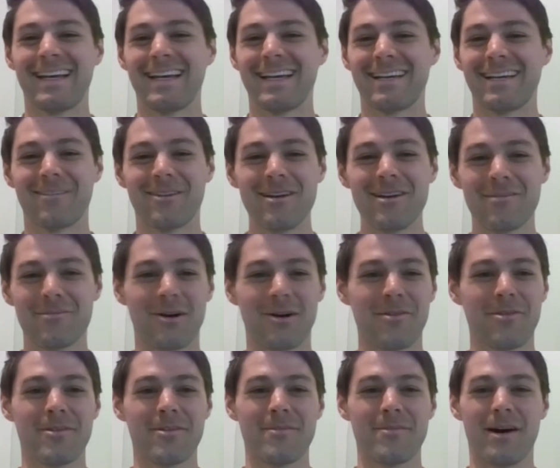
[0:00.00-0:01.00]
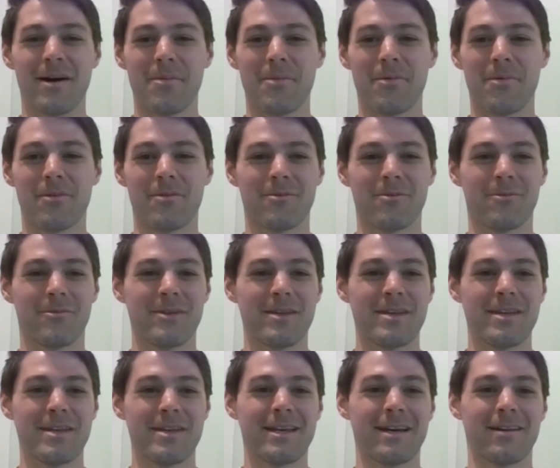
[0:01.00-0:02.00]
We have month to month.
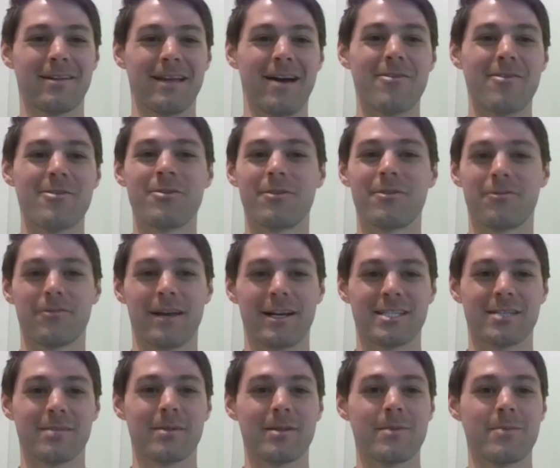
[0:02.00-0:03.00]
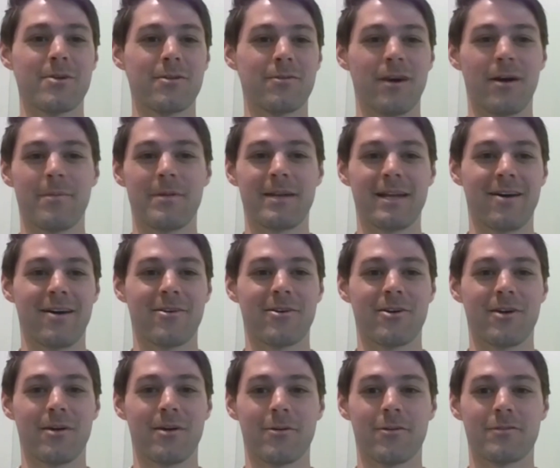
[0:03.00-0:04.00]
We allow you to flexibly move up and down your
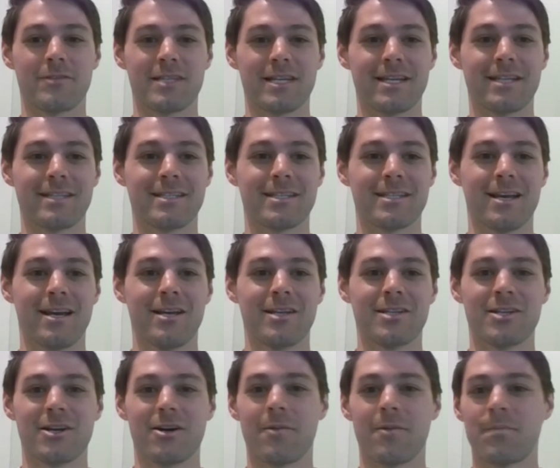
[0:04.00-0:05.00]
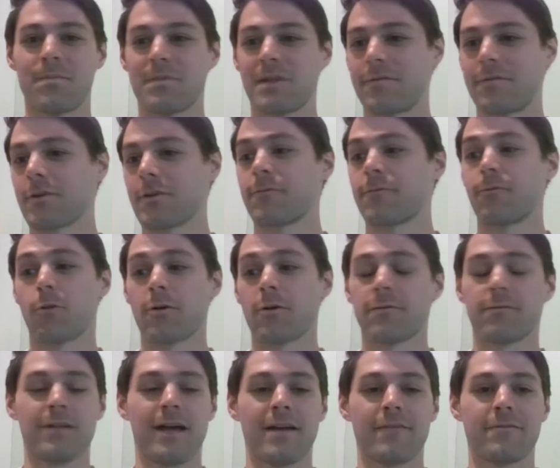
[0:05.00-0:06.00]
number of seats. So if you're 4
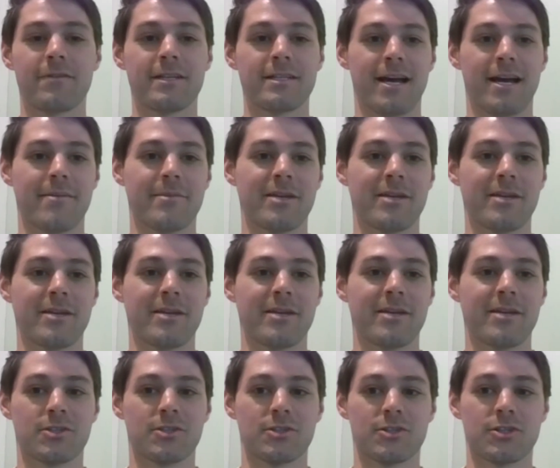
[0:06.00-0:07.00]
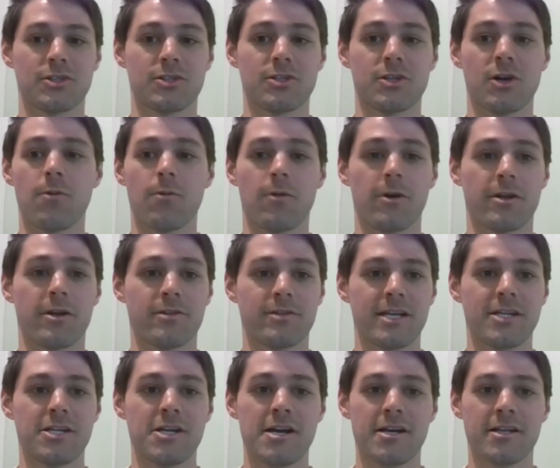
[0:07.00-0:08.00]
flat fee timekeepers just don't want to use
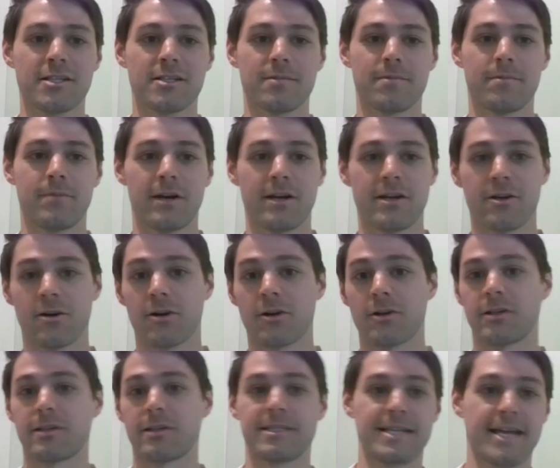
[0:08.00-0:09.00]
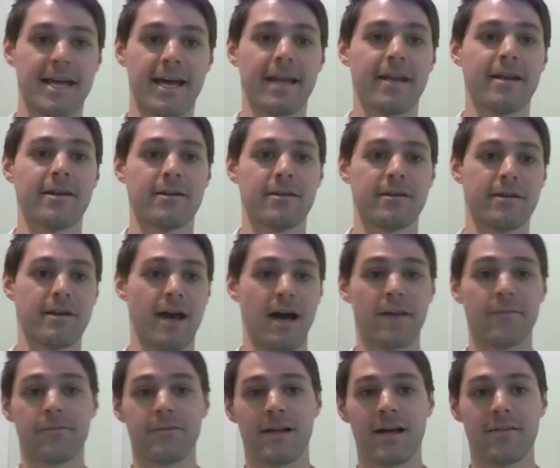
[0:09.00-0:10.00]
Ajax, but your 10
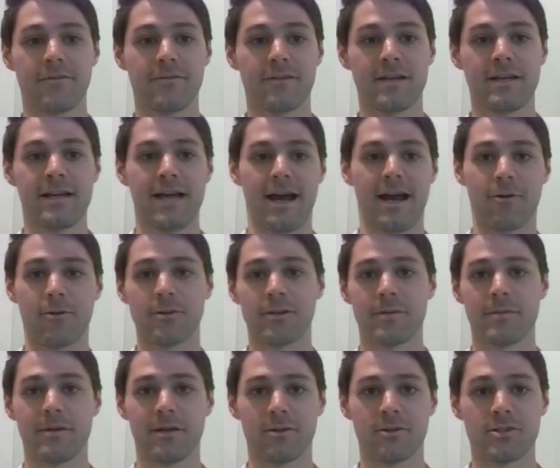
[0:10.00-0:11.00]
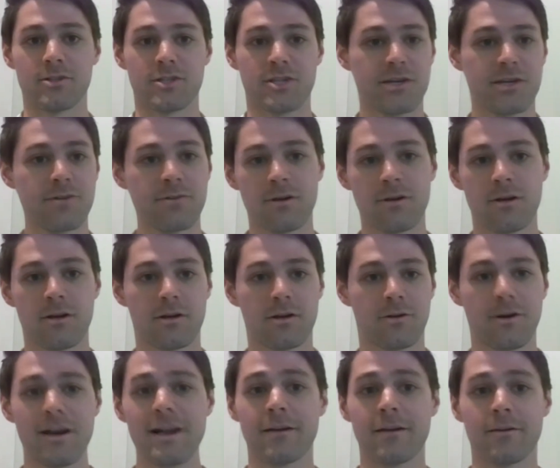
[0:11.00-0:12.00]
non-flat fee hourly billers do,
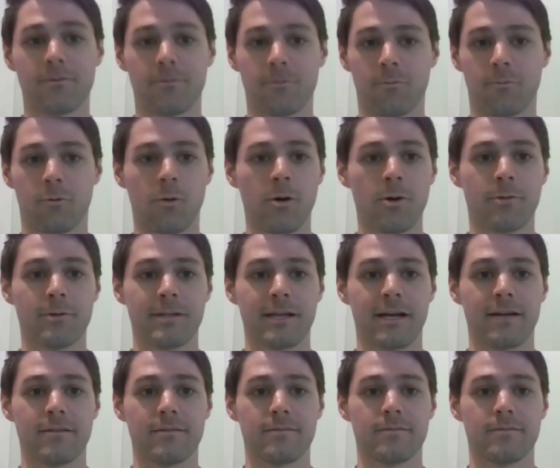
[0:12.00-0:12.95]
great. We'll work with that.